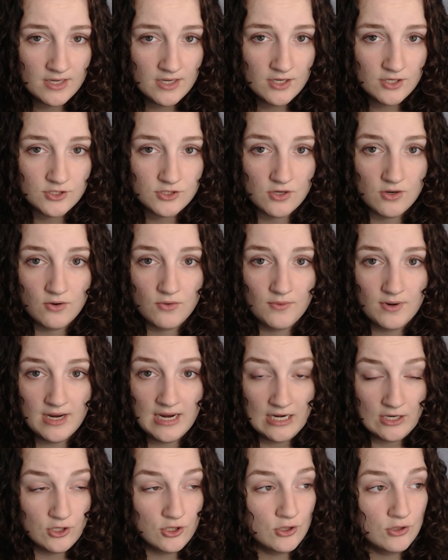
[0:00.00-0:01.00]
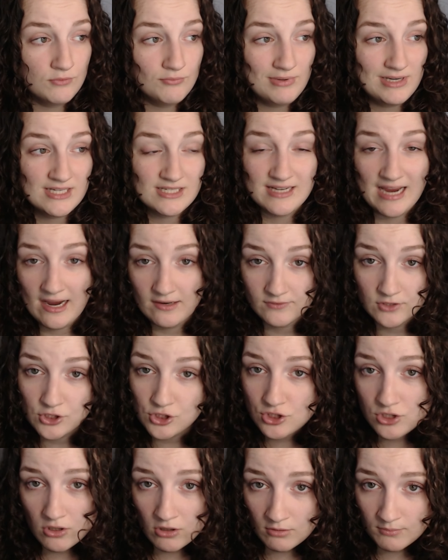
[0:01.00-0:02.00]
So it could be
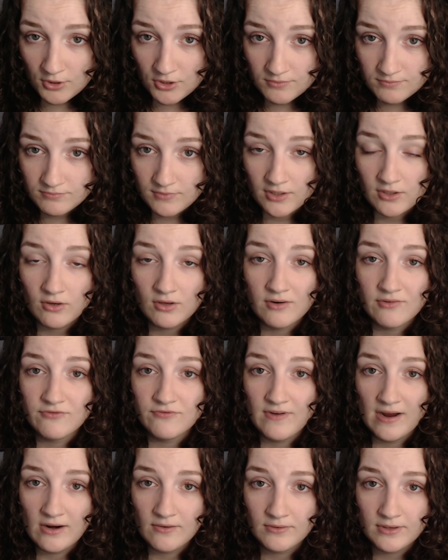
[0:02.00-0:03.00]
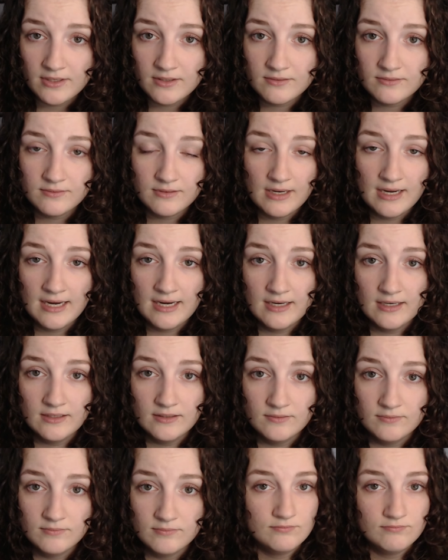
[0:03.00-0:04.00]
scavenged armor. They could have found it
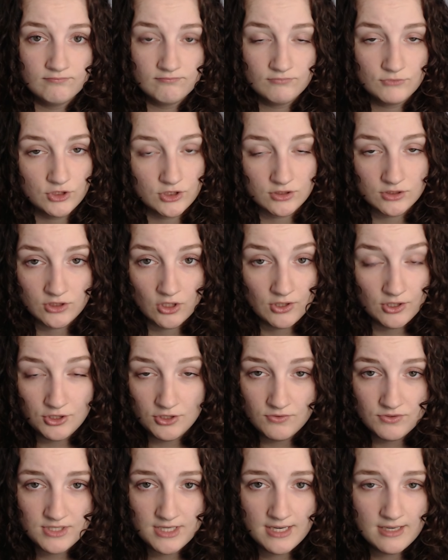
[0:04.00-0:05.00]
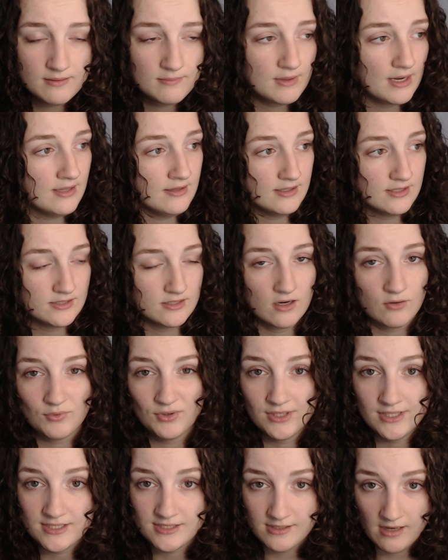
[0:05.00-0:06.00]
and just started using it, and it's not
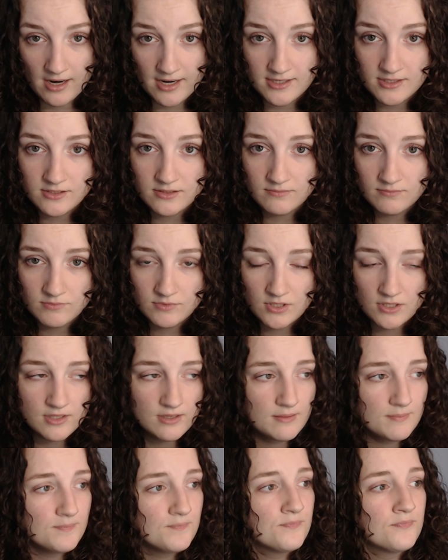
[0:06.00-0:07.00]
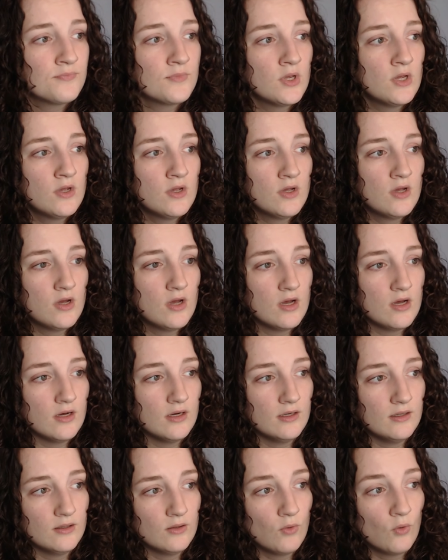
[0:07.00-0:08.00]
really sized to them.
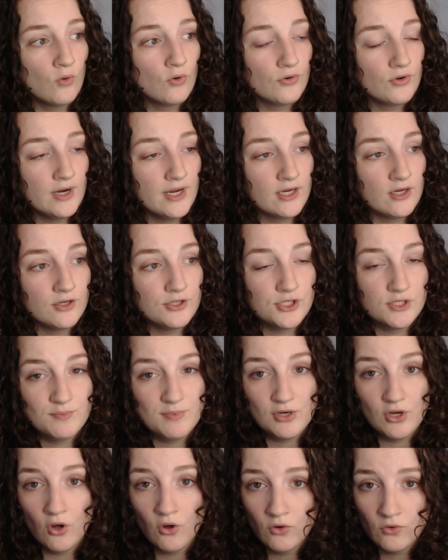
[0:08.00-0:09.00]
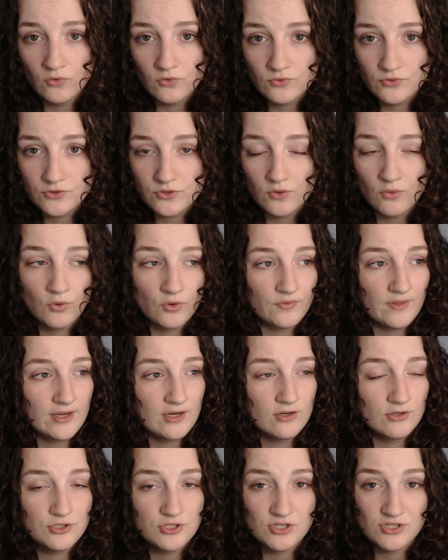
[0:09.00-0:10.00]
Or it could just be old, or they
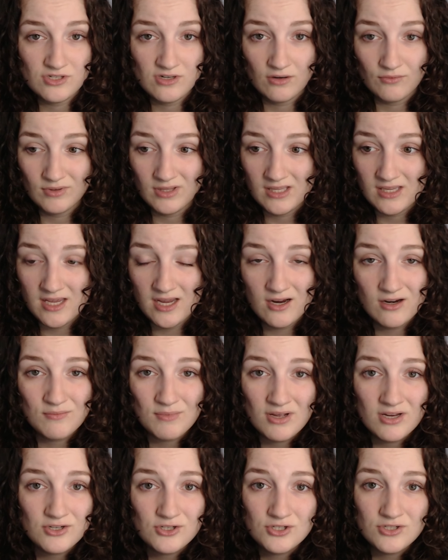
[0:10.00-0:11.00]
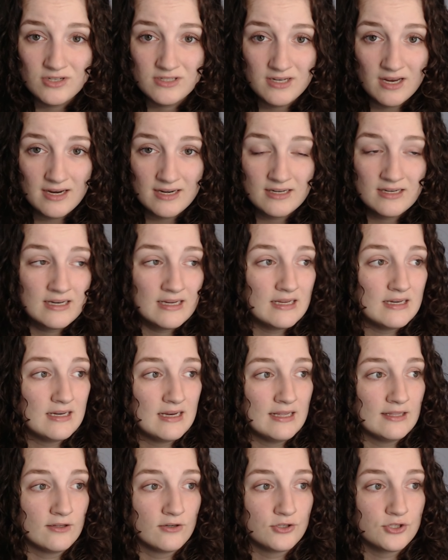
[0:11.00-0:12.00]
could just not really care much to tighten it,
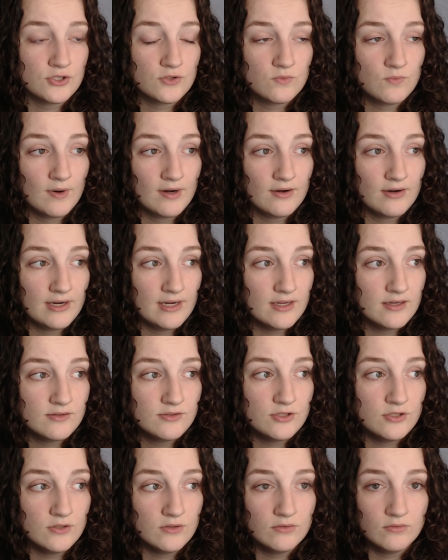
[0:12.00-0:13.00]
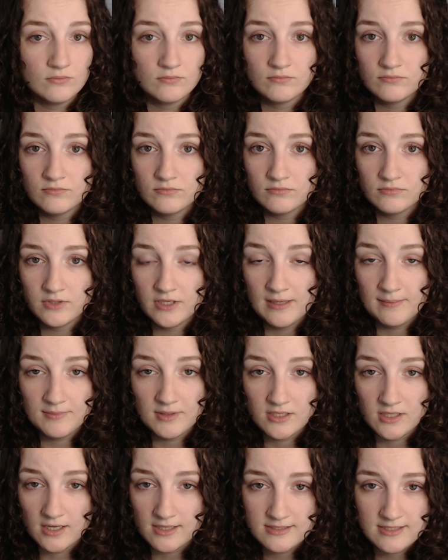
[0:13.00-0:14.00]
and they're just wearing it to keep the
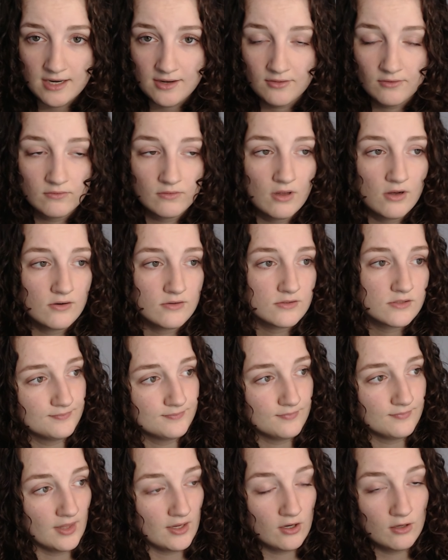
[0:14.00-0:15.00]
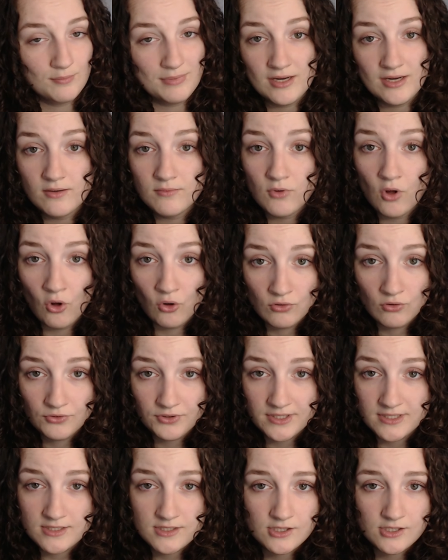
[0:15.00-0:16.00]
dust out of their lungs. They could be old
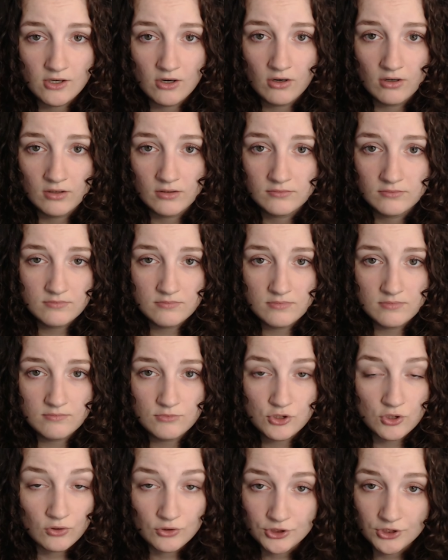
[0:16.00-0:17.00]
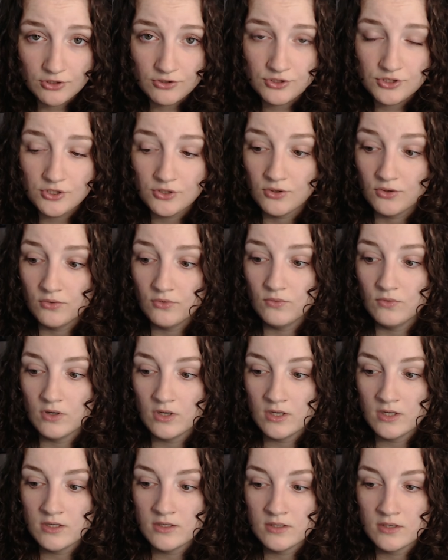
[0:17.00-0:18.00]
NCR soldiers who
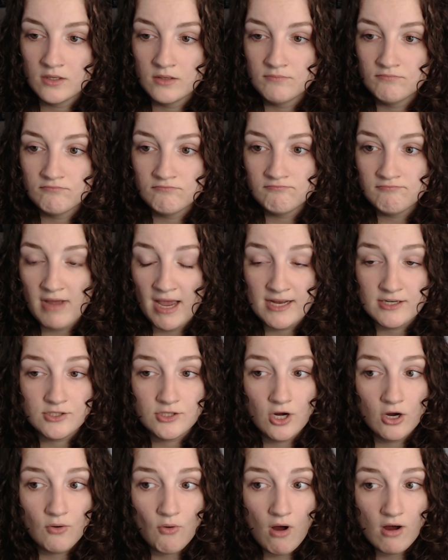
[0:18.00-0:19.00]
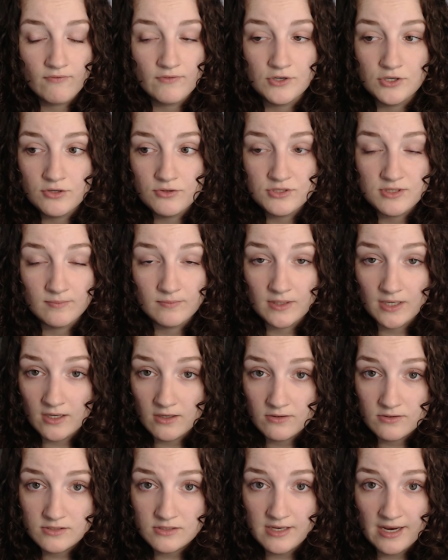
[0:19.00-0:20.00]
had to go off and do something
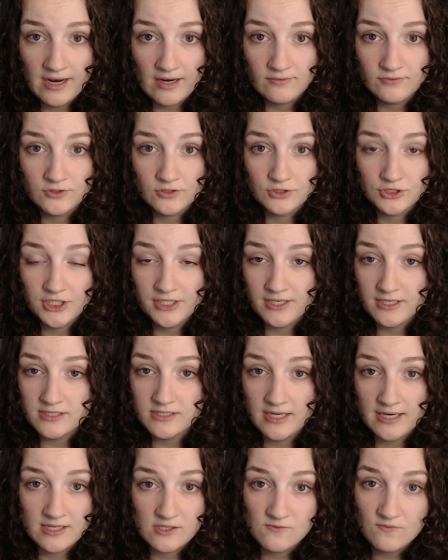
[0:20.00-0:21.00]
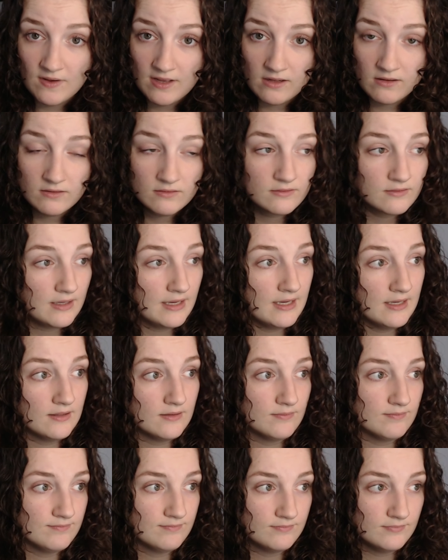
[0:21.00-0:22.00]
else after Shady Sands fell, and
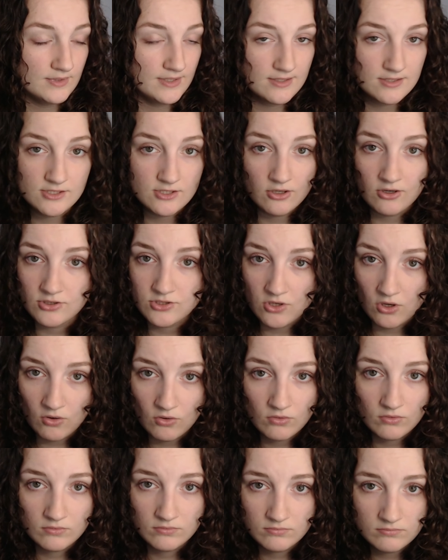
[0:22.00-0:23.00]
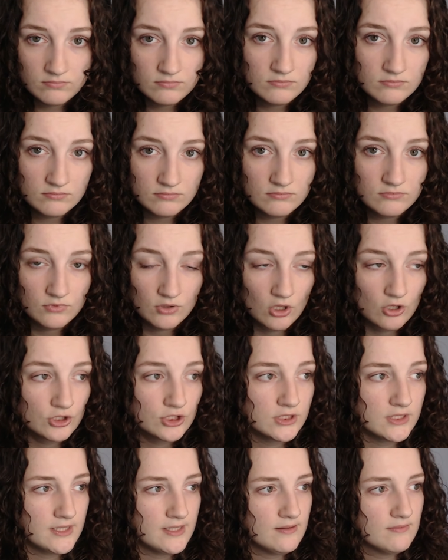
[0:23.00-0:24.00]
the NCR as a whole
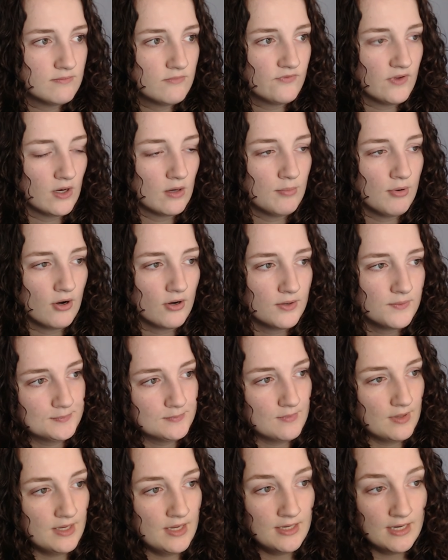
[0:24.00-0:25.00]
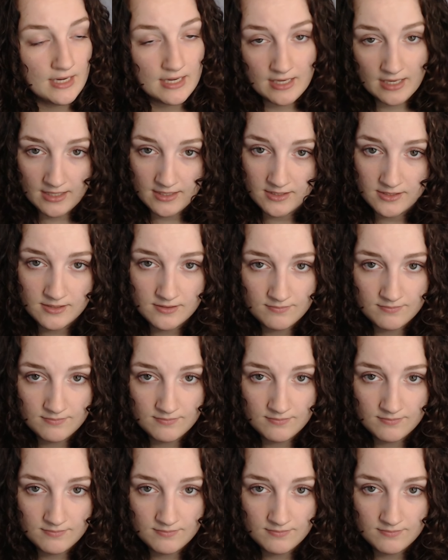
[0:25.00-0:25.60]
largely fell apart. In any case,